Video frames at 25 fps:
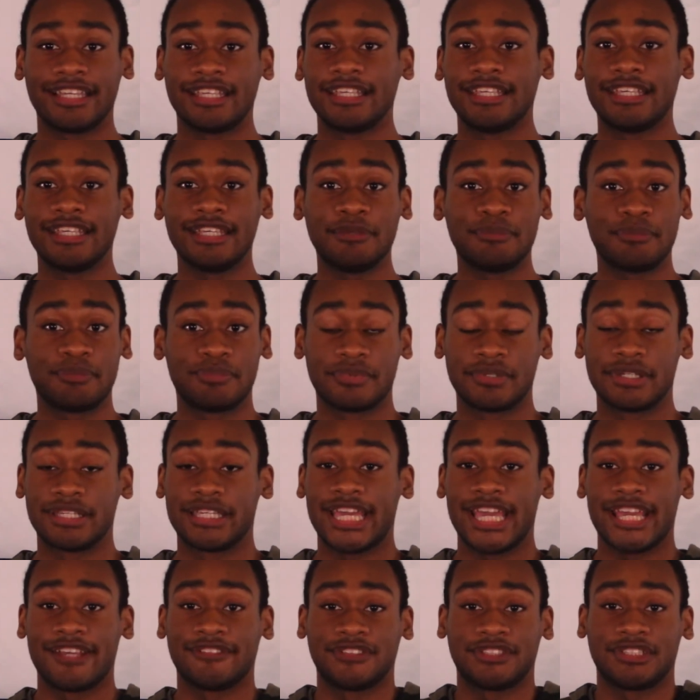he
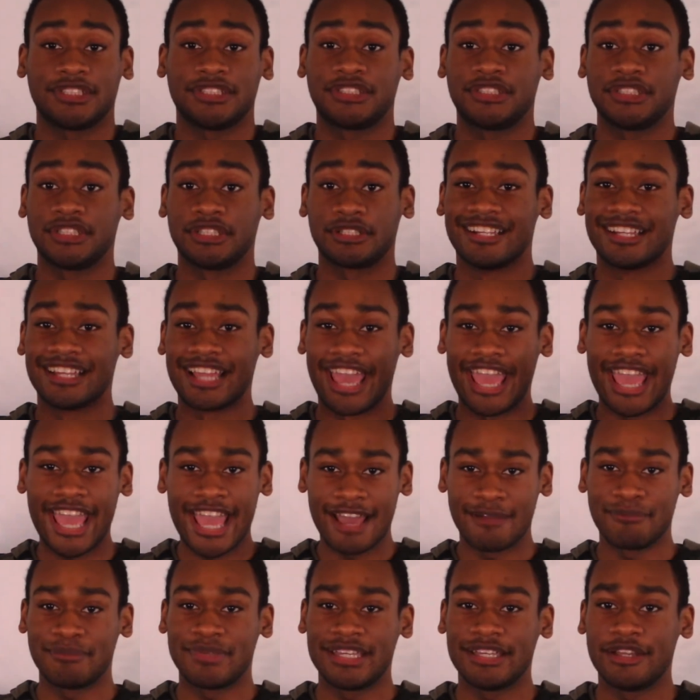gave such a
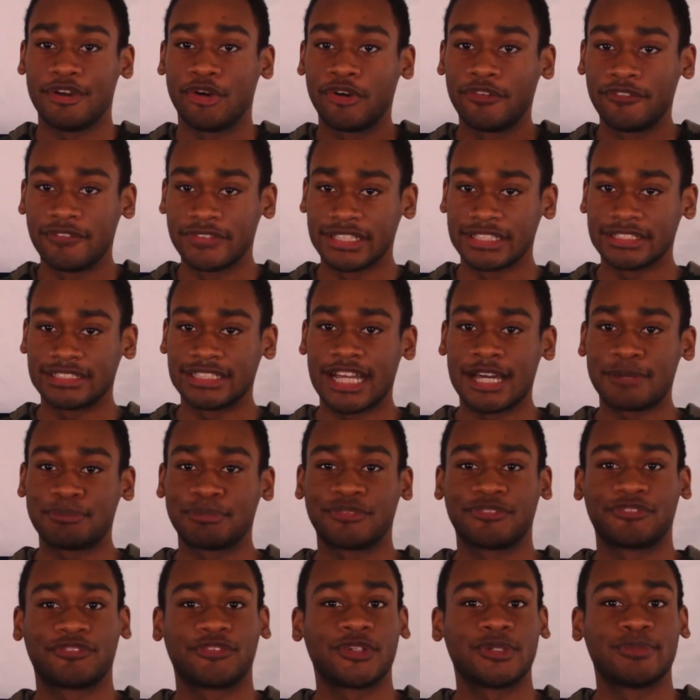hammy, over-the-top
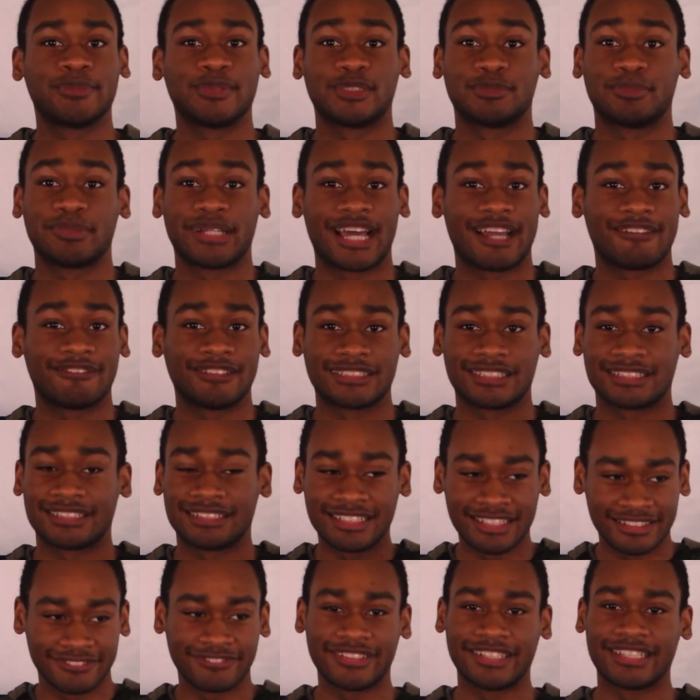performance, but I was
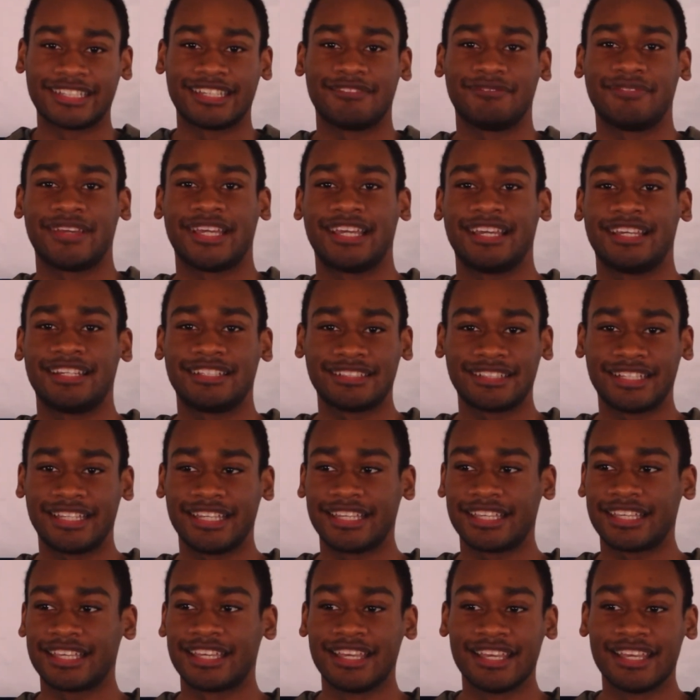loving it, man. Like,